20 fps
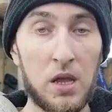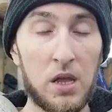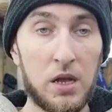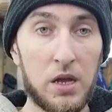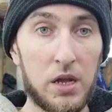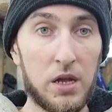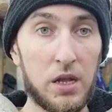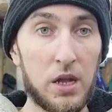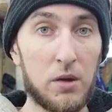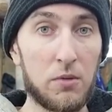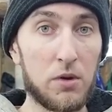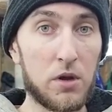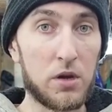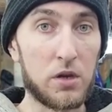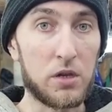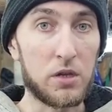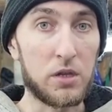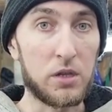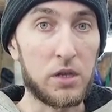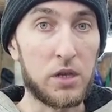and that
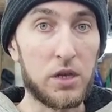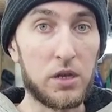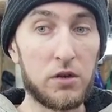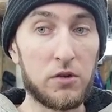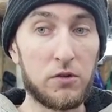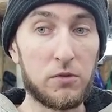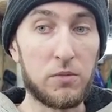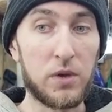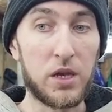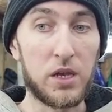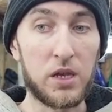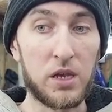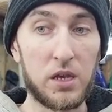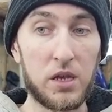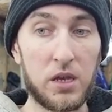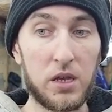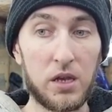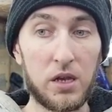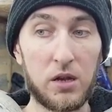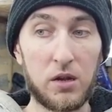water can lead to making
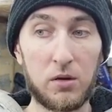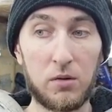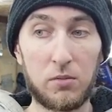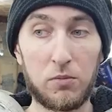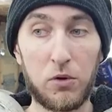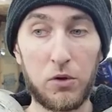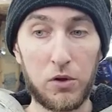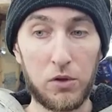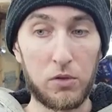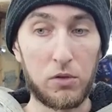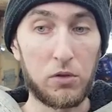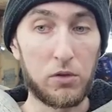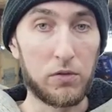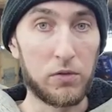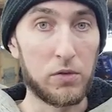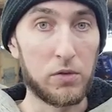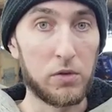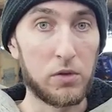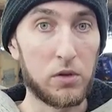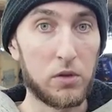it boil
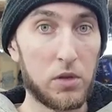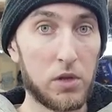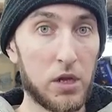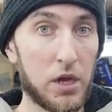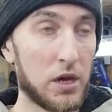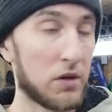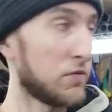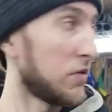over a lot